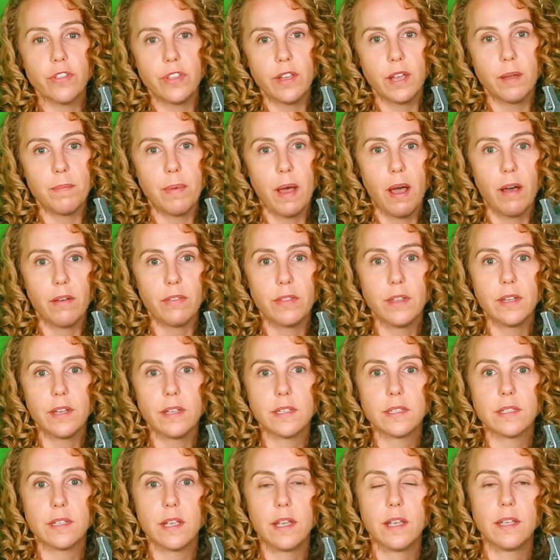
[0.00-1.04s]
thing about
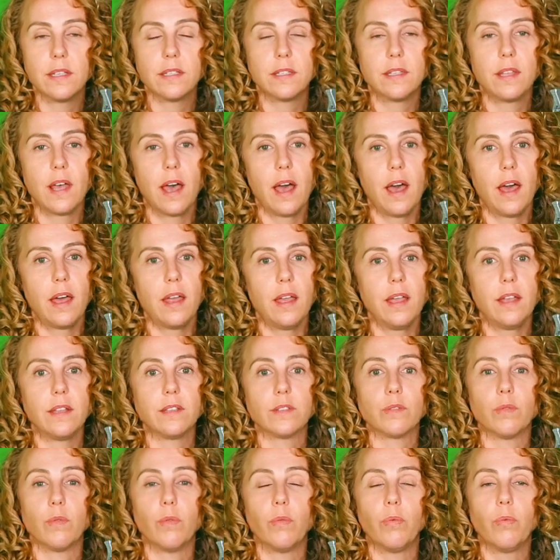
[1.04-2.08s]
this is that
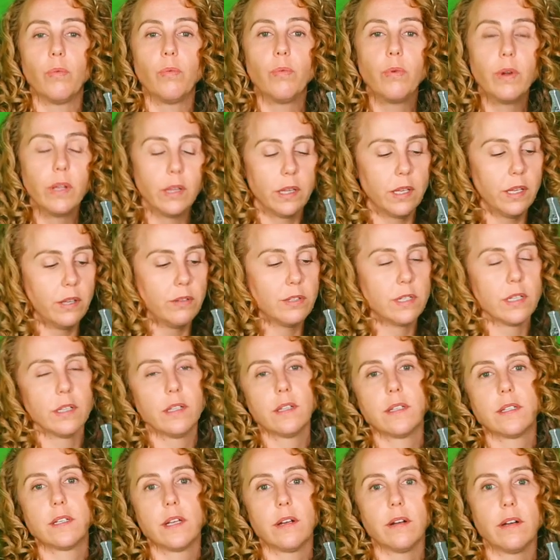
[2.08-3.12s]
it's really
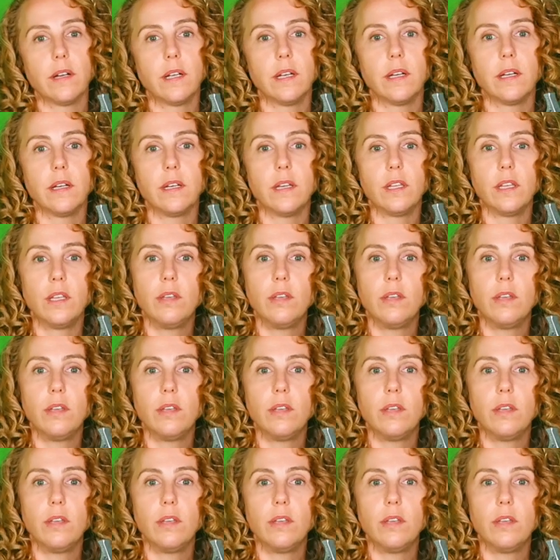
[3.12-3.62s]
utilitarian.